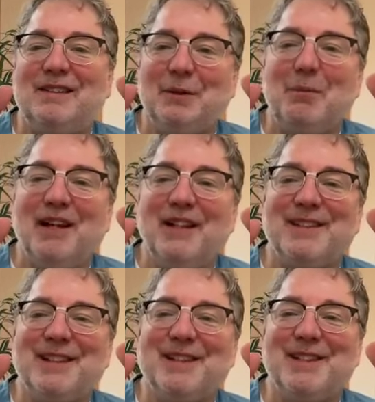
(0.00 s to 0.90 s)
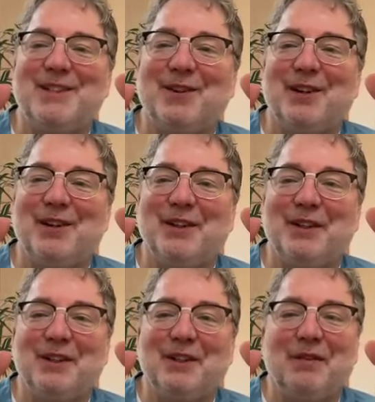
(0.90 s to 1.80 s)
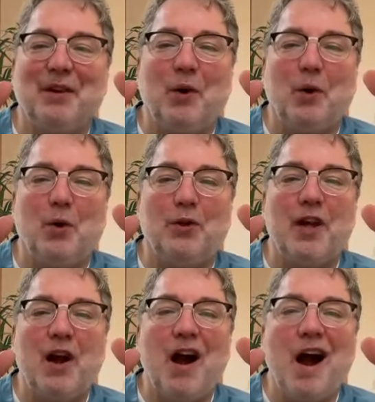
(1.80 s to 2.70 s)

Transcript: the mind's going to struggle and look for a hold,